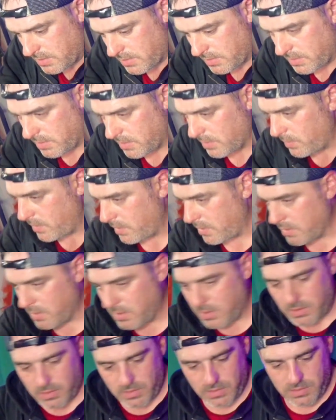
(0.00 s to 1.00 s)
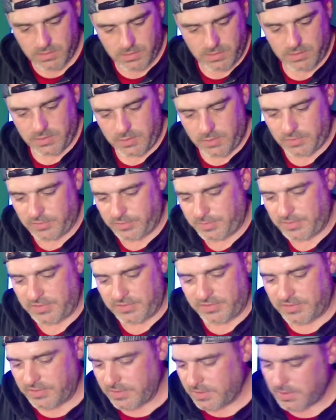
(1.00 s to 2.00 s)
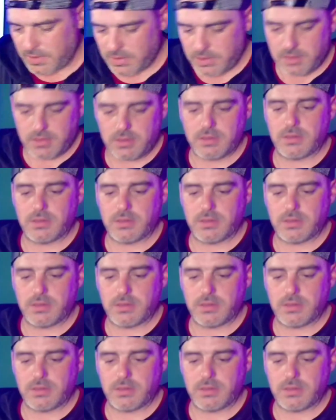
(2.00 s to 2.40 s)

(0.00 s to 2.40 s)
There we go. USB-C.